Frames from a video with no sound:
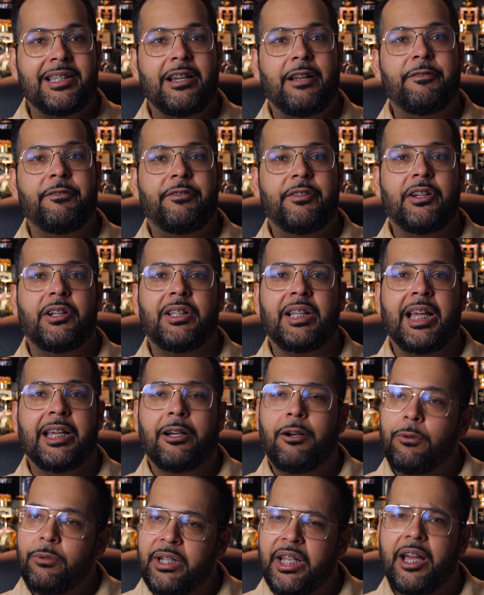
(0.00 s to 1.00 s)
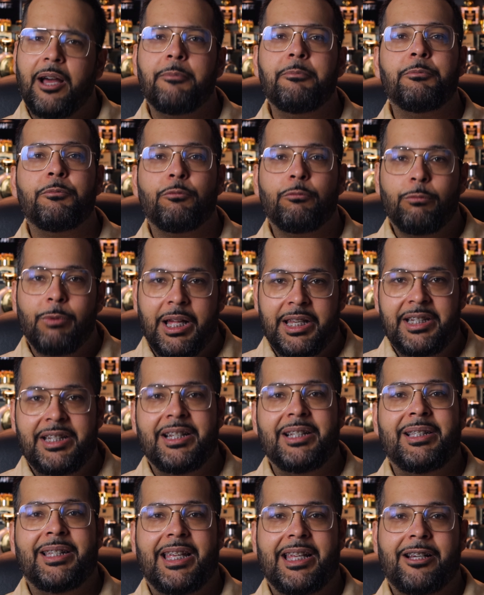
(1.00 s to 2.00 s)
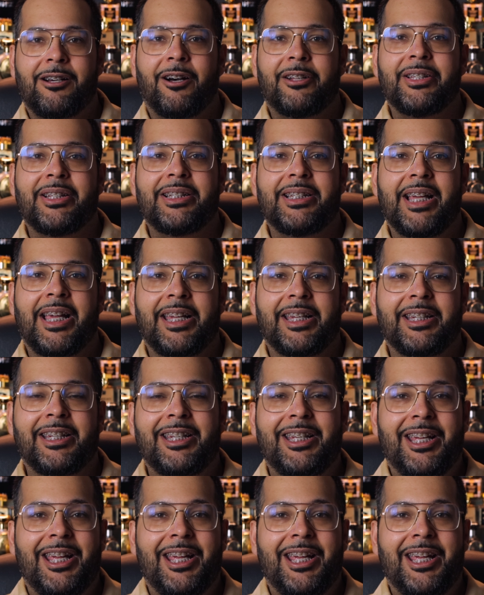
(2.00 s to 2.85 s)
and I feel like, okay, I'm ready to take on the day.